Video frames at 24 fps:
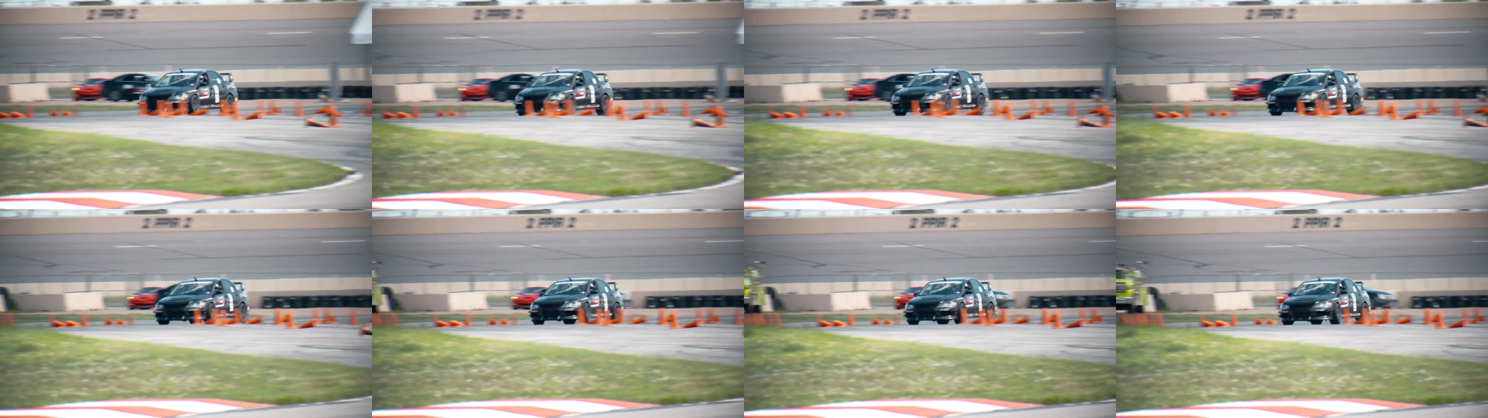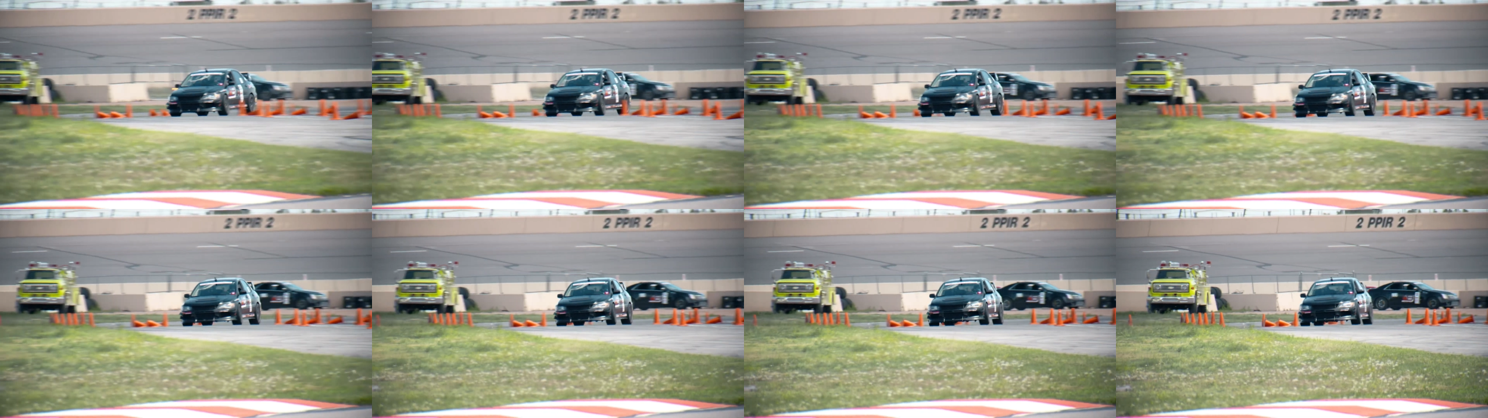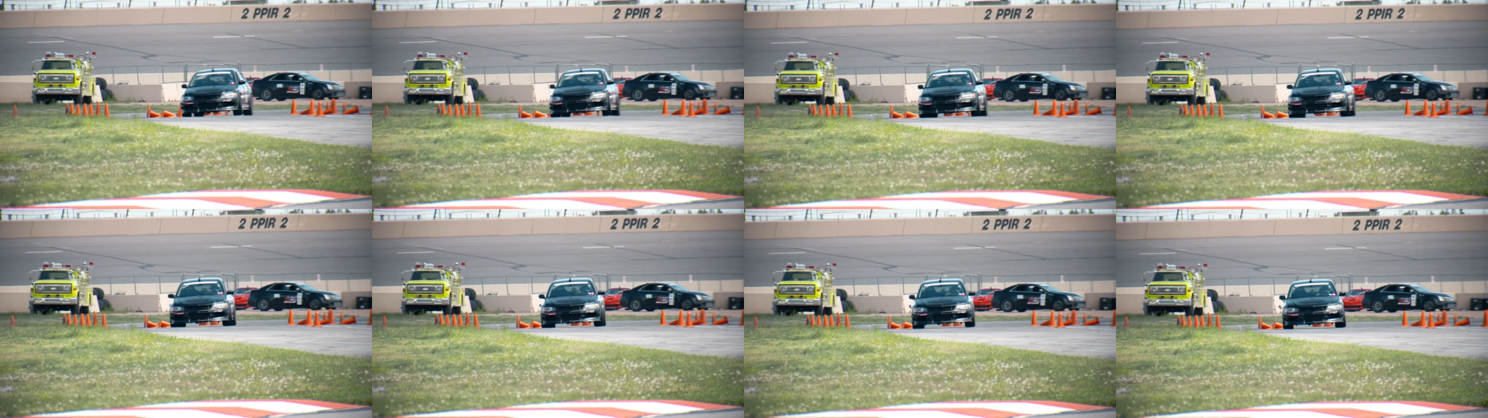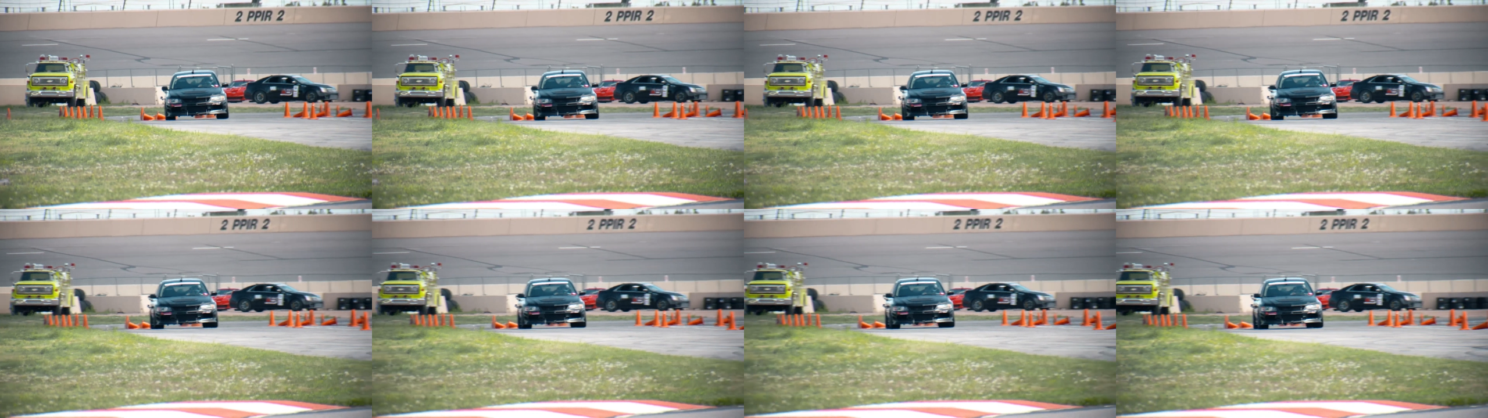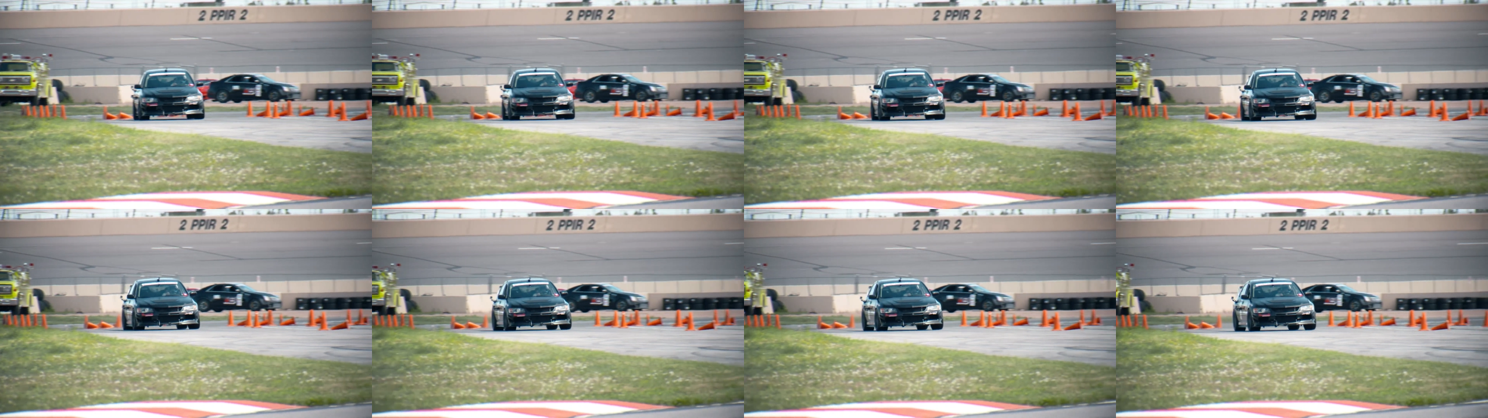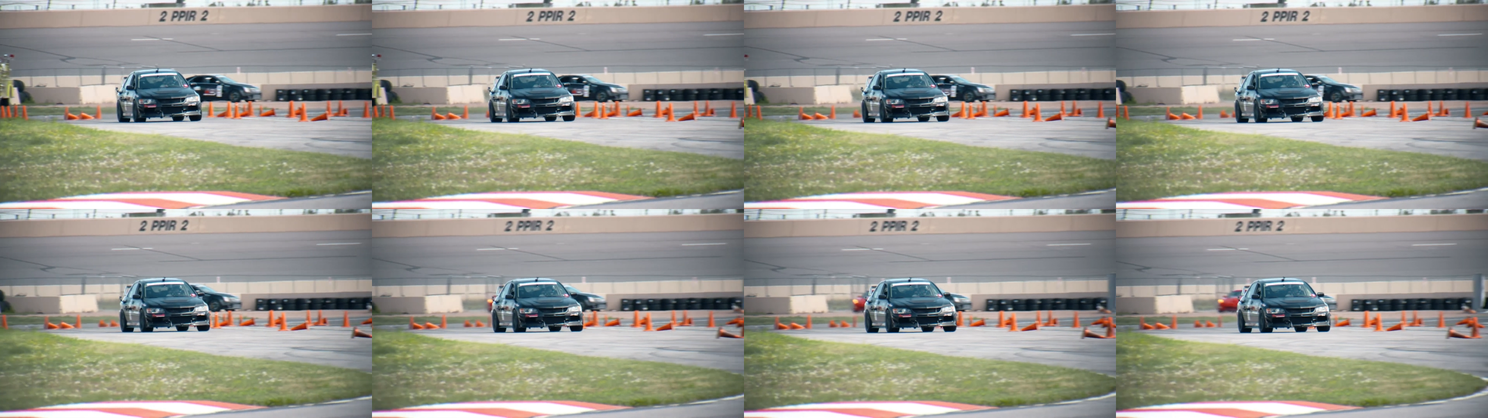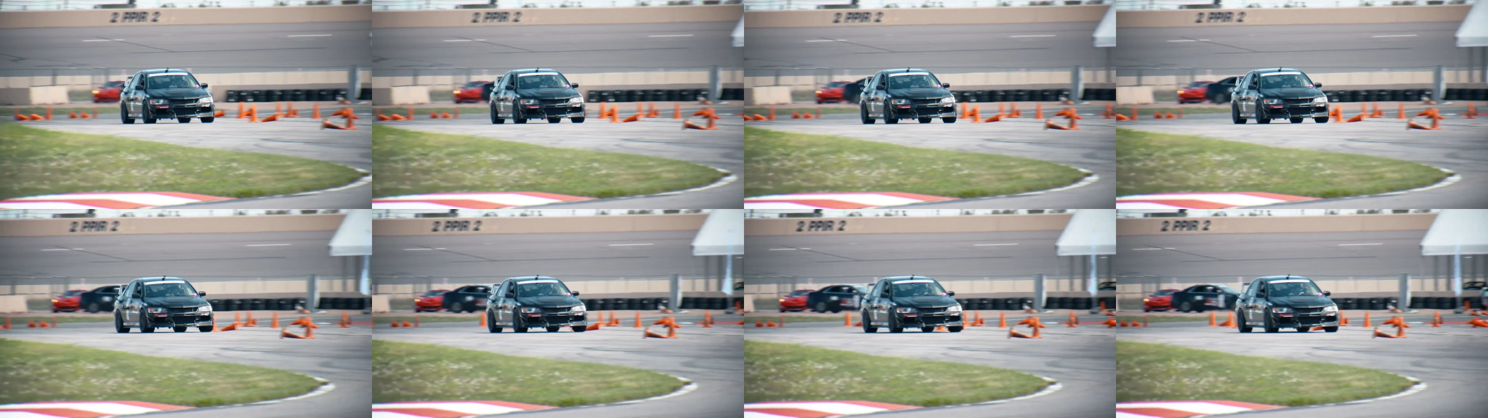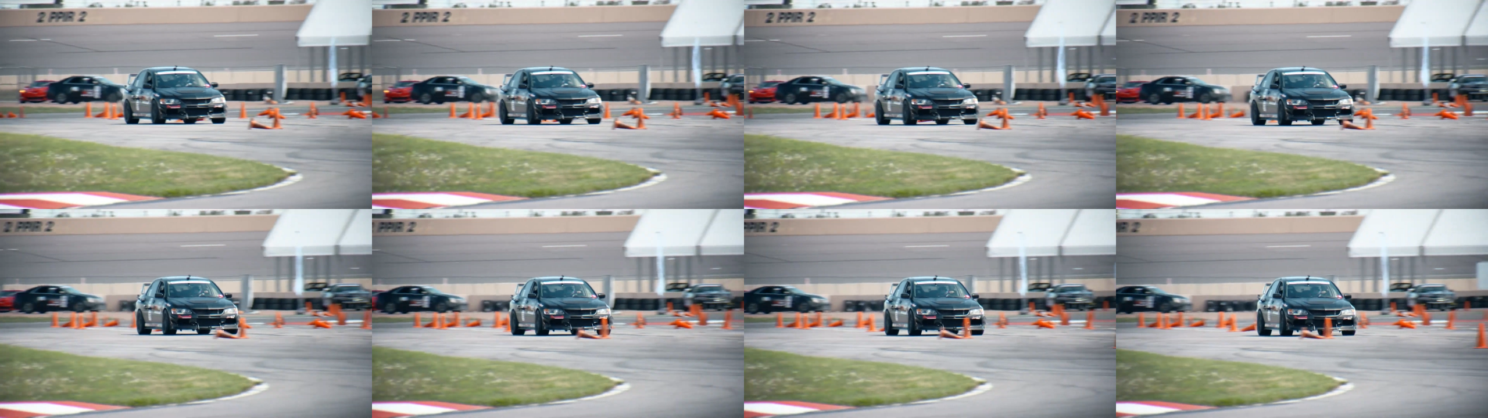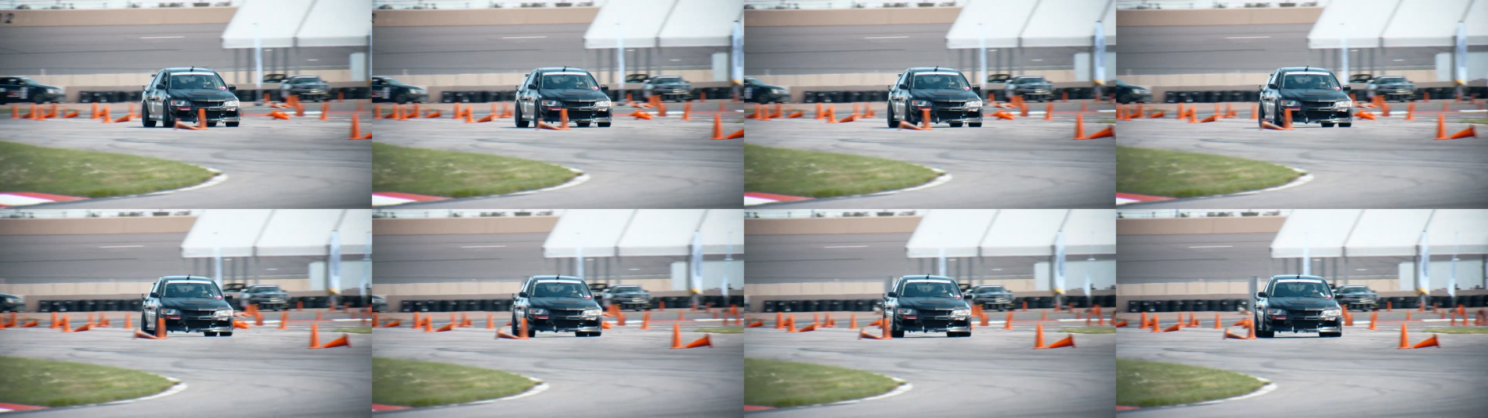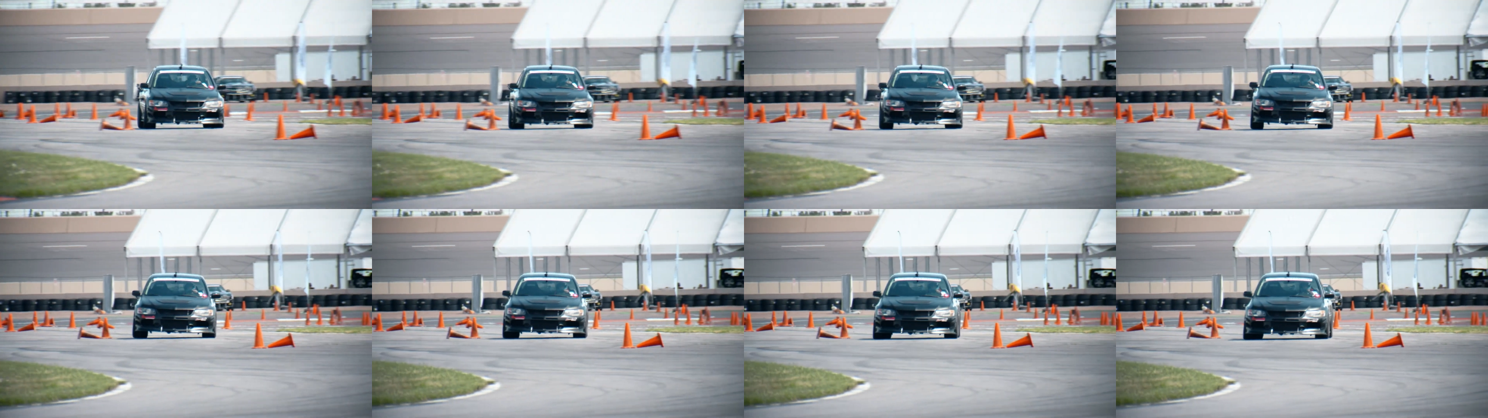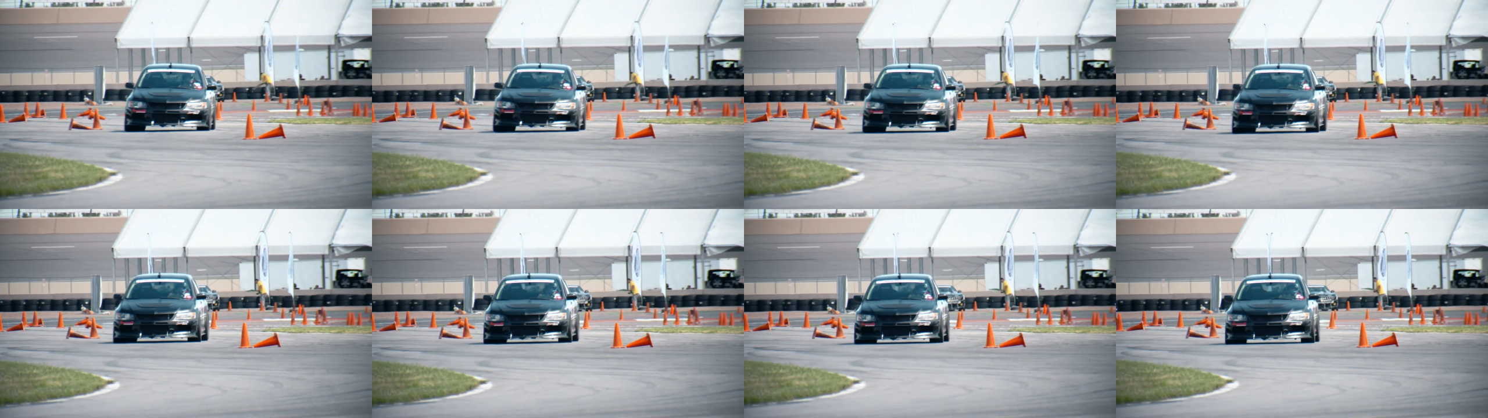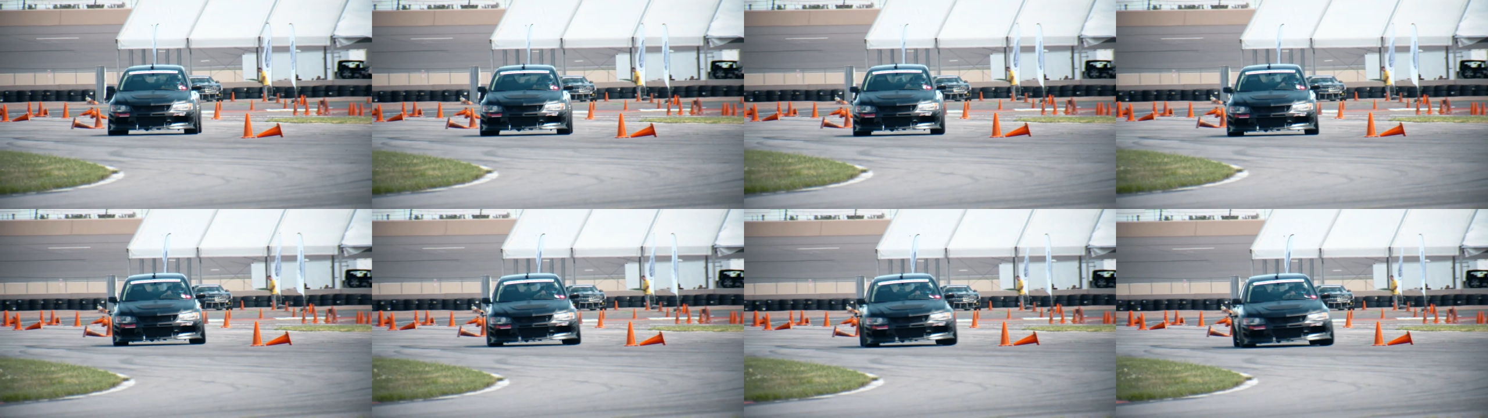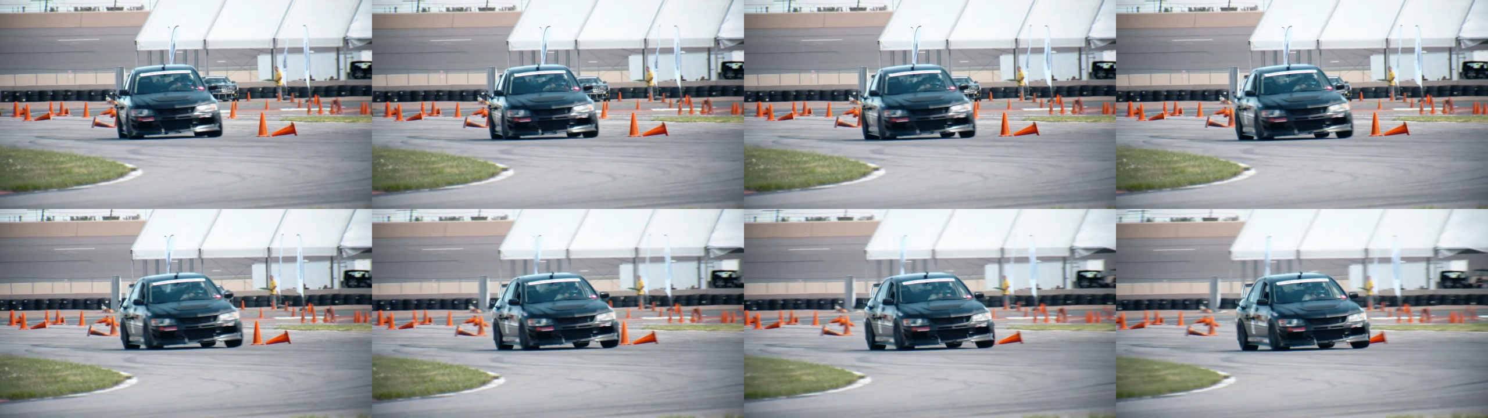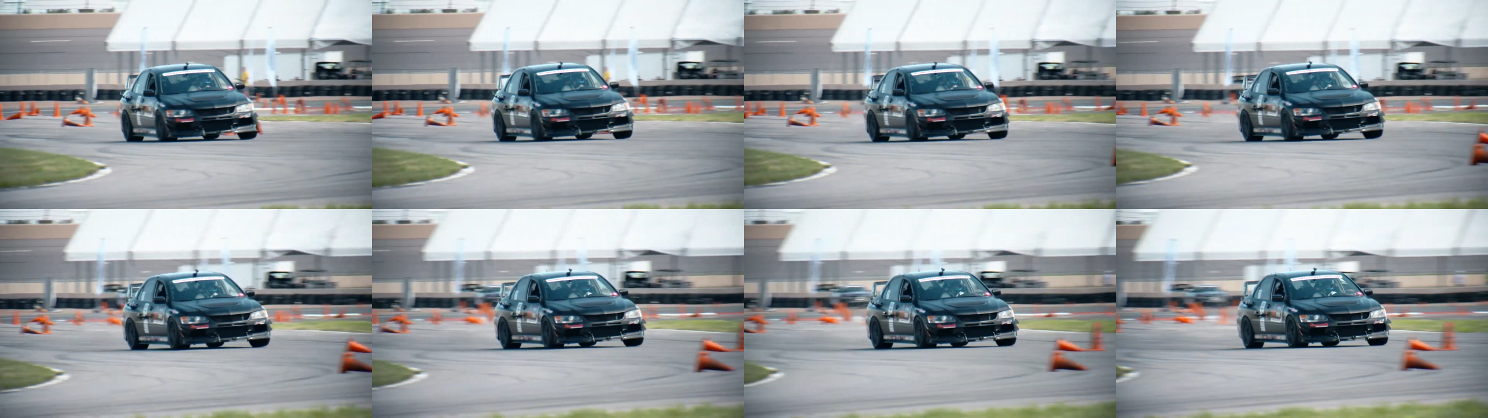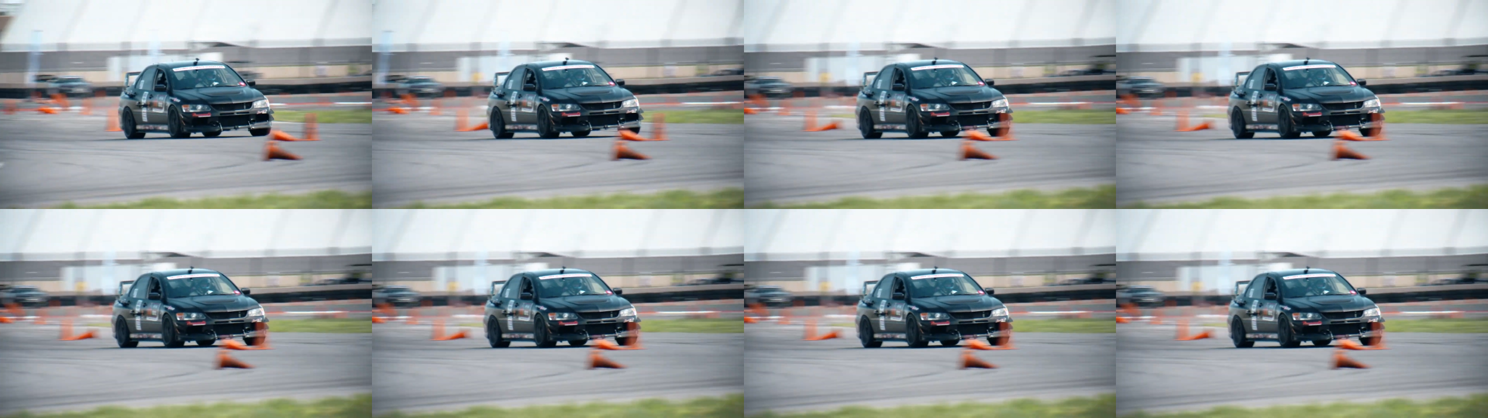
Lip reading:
[unreadable: no face in view]